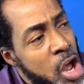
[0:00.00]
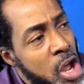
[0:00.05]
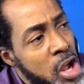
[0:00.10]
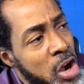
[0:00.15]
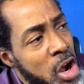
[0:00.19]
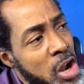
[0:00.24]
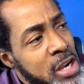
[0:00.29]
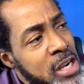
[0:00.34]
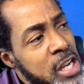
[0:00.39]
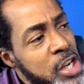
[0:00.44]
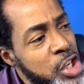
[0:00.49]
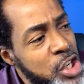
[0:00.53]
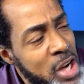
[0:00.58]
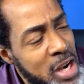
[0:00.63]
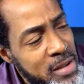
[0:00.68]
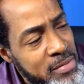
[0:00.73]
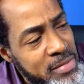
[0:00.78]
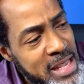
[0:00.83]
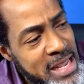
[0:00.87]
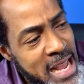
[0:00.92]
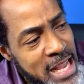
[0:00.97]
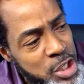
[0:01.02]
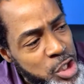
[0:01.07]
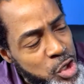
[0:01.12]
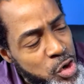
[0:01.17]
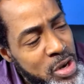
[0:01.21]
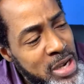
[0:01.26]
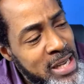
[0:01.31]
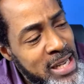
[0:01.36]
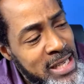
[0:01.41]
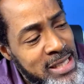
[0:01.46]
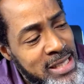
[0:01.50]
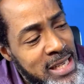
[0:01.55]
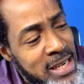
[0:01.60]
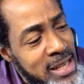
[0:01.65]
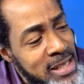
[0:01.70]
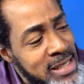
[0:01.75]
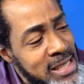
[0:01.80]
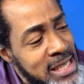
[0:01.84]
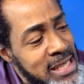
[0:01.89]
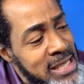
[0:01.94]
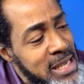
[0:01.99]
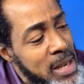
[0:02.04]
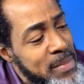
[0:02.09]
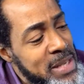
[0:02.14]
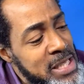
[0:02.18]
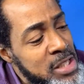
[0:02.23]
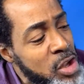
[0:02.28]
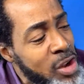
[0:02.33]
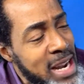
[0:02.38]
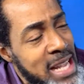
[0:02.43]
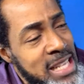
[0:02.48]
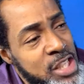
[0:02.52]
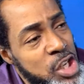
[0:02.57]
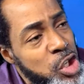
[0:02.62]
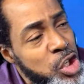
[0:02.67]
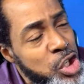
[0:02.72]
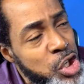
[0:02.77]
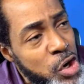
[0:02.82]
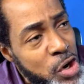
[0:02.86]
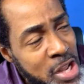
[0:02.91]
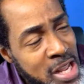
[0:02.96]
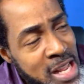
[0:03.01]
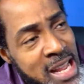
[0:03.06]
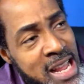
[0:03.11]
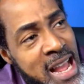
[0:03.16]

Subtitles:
condition of the gastrointestinal system is not as it should.